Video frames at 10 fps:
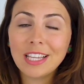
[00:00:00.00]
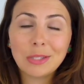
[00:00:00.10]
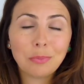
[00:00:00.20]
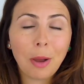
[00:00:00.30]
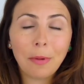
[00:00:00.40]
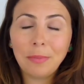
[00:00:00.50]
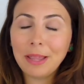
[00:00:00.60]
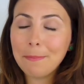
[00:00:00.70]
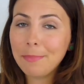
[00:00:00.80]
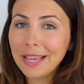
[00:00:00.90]
it's
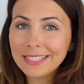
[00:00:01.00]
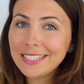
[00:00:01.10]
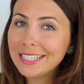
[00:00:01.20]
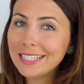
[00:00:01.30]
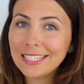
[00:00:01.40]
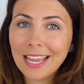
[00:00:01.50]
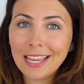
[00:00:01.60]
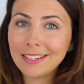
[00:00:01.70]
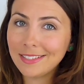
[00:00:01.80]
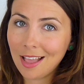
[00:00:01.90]
probably best to
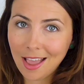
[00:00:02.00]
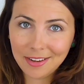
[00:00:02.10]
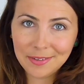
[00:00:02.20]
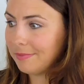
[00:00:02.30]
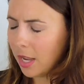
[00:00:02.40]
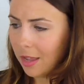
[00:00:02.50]
stay inside.